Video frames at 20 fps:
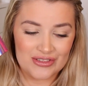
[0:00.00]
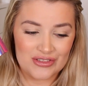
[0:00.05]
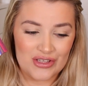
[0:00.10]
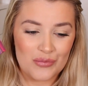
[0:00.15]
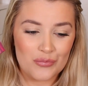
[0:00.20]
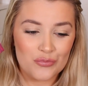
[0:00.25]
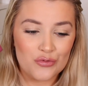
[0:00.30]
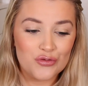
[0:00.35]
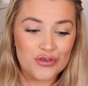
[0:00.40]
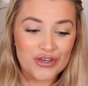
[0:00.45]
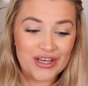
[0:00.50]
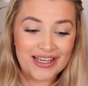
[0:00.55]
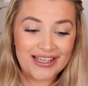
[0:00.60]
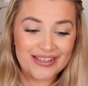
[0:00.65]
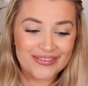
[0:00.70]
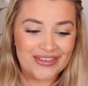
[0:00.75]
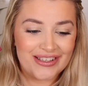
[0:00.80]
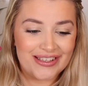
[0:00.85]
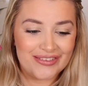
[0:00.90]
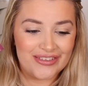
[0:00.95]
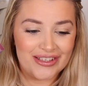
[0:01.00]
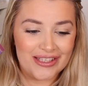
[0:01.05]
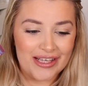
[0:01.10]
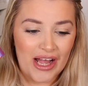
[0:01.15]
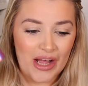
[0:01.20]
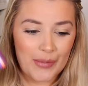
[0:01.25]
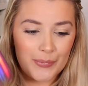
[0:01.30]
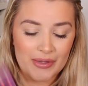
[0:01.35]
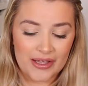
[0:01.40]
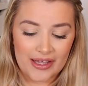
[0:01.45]
So I'm really, really, really
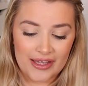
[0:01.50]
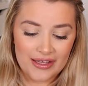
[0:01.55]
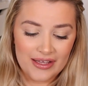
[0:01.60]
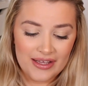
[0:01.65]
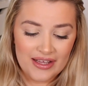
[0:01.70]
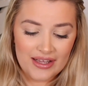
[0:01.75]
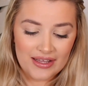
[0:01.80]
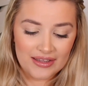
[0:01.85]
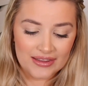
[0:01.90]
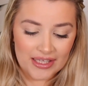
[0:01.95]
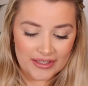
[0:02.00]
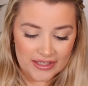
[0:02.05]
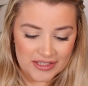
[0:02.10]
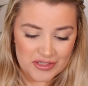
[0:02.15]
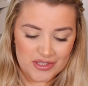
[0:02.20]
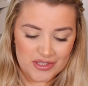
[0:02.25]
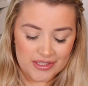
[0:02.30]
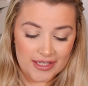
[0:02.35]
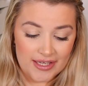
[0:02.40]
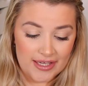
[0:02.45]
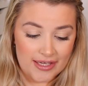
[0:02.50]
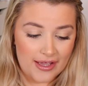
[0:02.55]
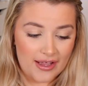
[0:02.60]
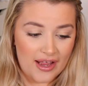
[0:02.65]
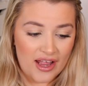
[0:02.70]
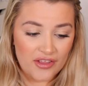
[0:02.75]
happy that in here.